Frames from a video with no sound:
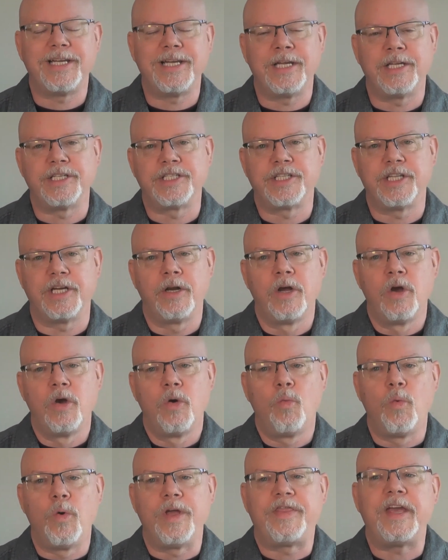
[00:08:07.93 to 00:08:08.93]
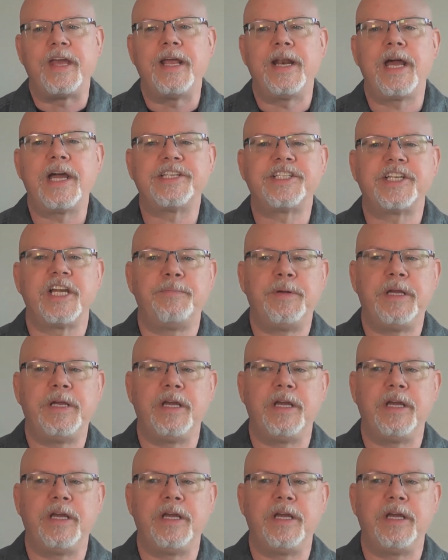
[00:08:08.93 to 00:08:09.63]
is that within SAP,